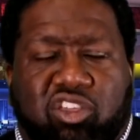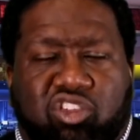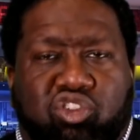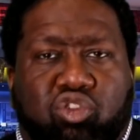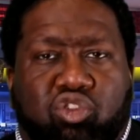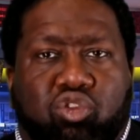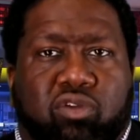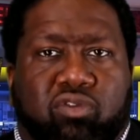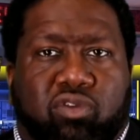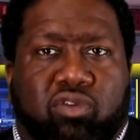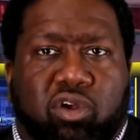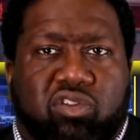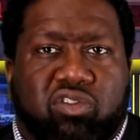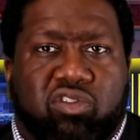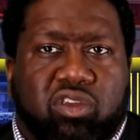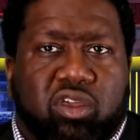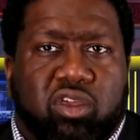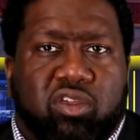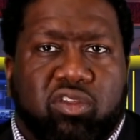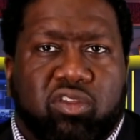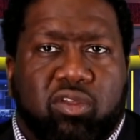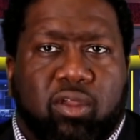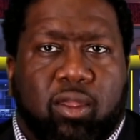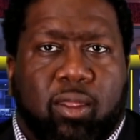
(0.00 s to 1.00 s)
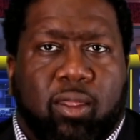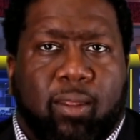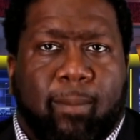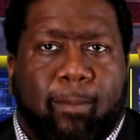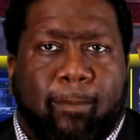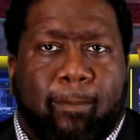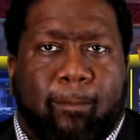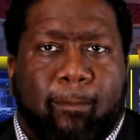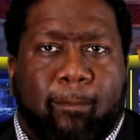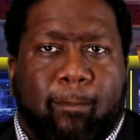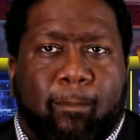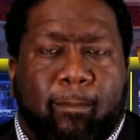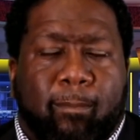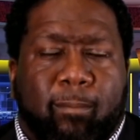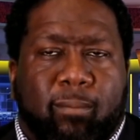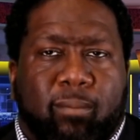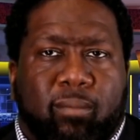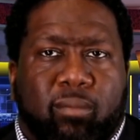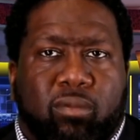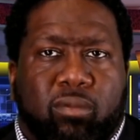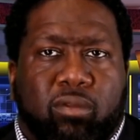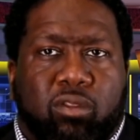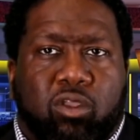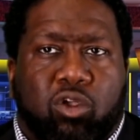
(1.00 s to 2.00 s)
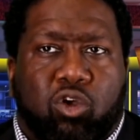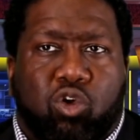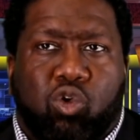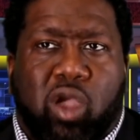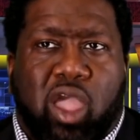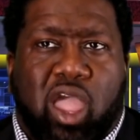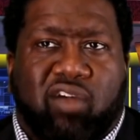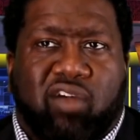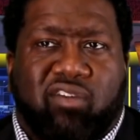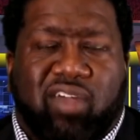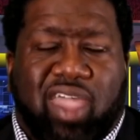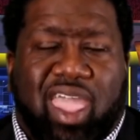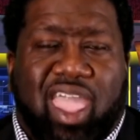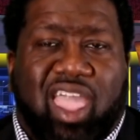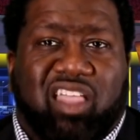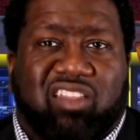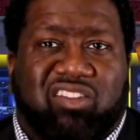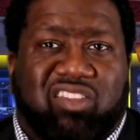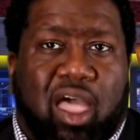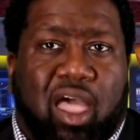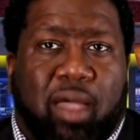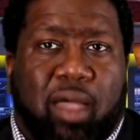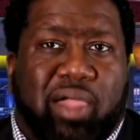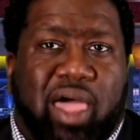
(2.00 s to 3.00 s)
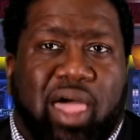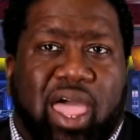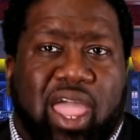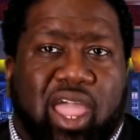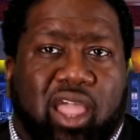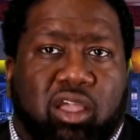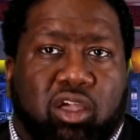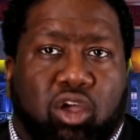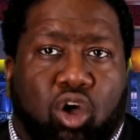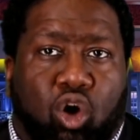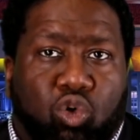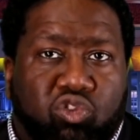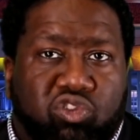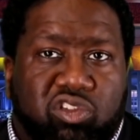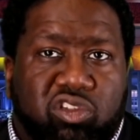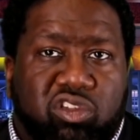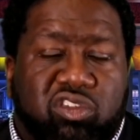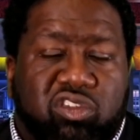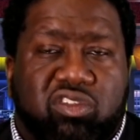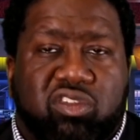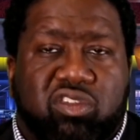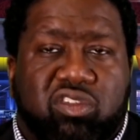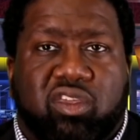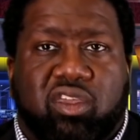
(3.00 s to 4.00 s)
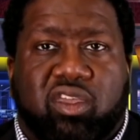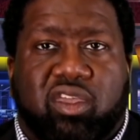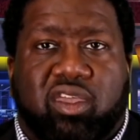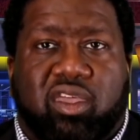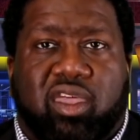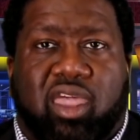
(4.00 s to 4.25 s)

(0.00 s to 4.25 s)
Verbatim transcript: these universities who have anti black coaches,